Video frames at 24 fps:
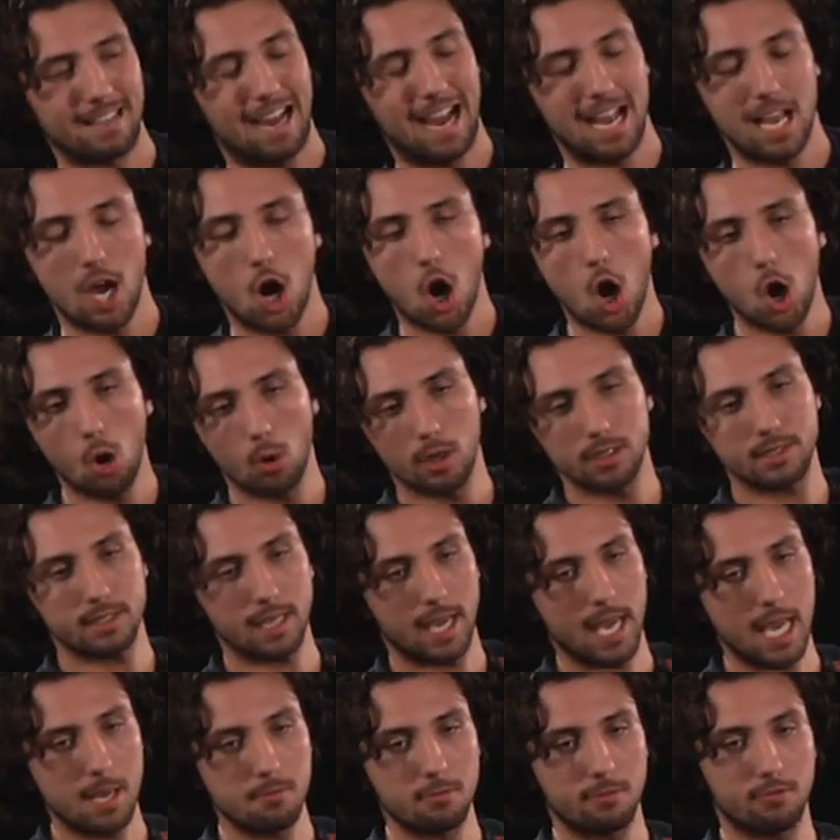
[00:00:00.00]
I always
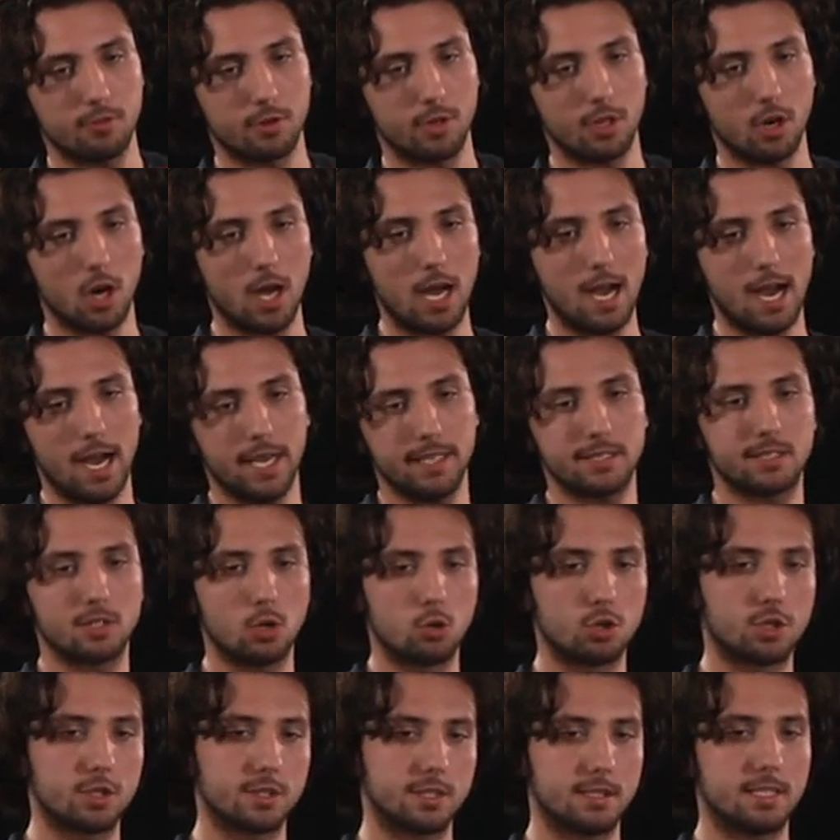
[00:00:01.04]
aim for the high
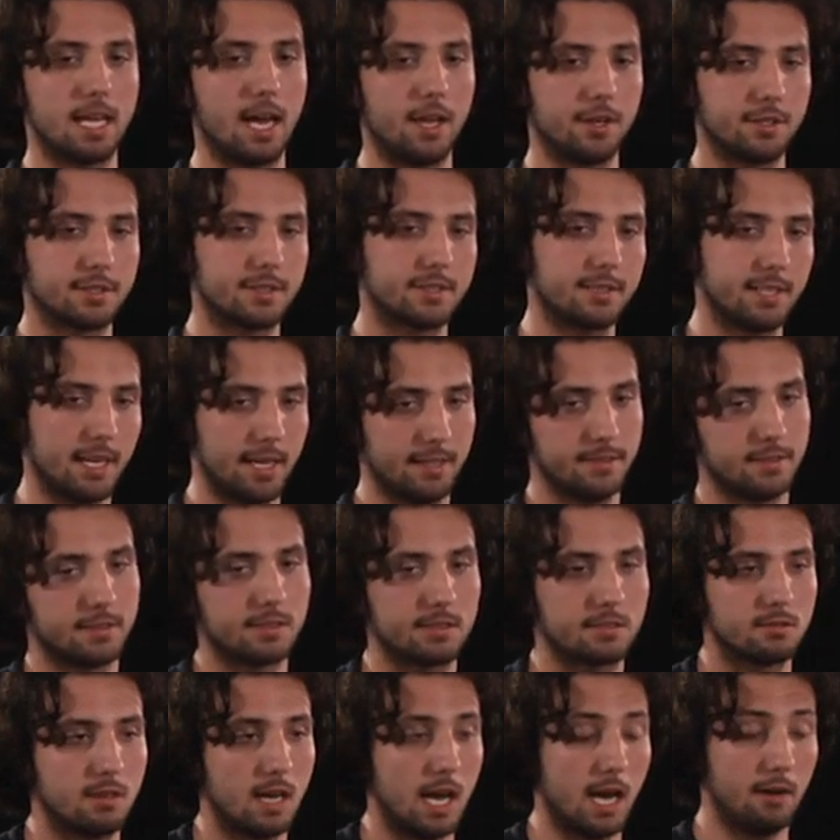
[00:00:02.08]
social status tens.
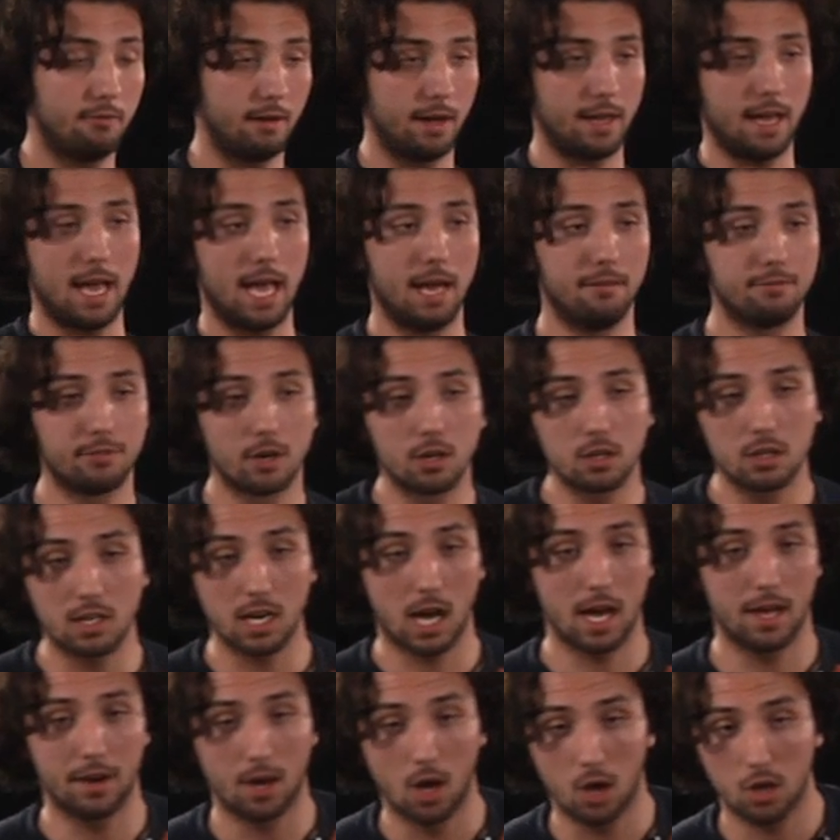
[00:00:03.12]
Have I ever
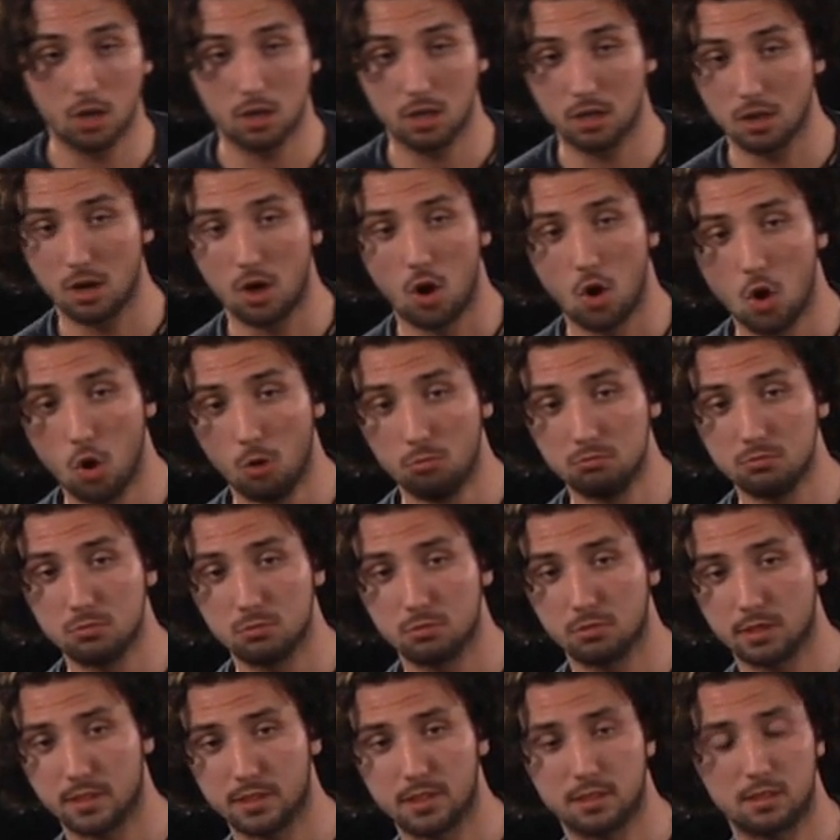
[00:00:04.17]
gone home
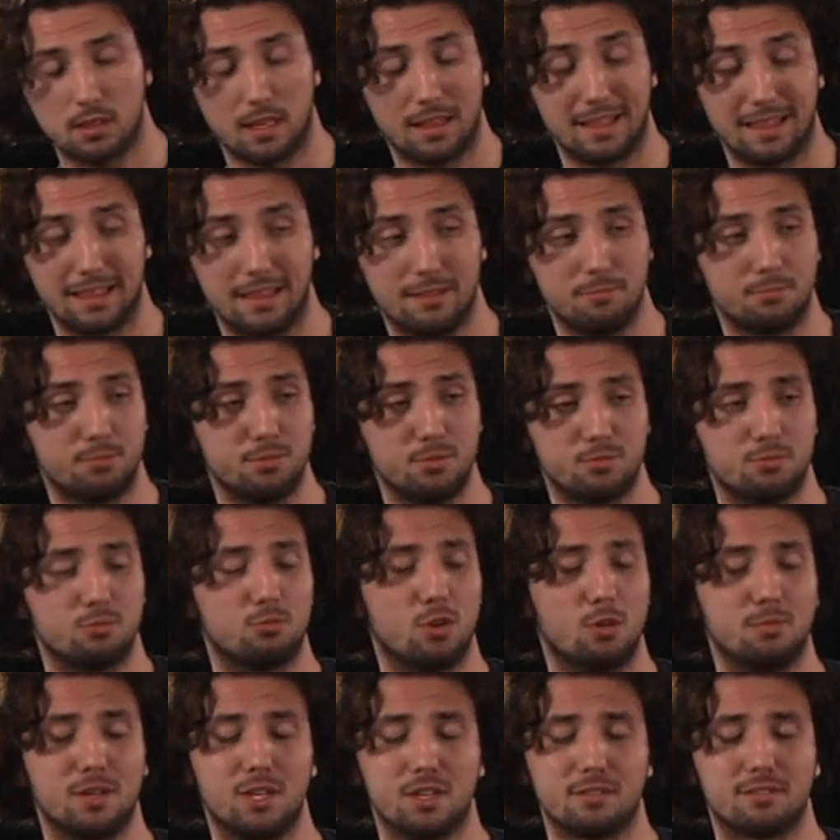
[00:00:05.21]
with
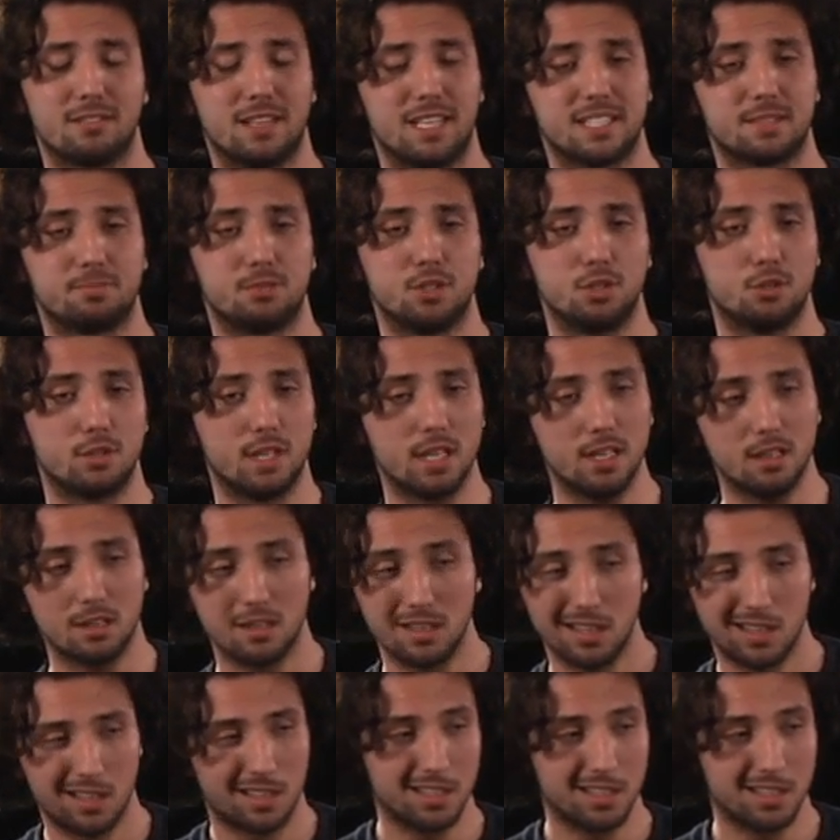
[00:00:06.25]
women of less beauty?